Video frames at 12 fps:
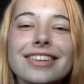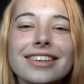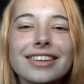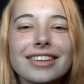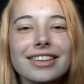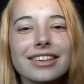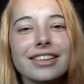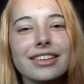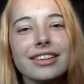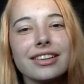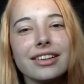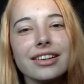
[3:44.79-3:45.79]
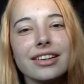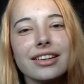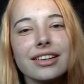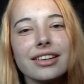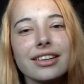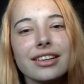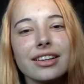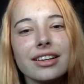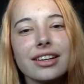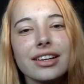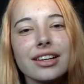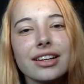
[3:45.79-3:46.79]

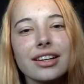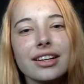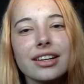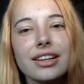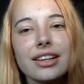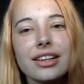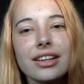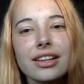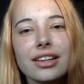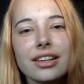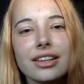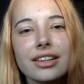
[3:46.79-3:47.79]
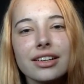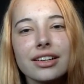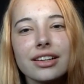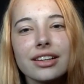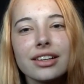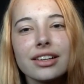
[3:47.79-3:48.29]
(no one is talking)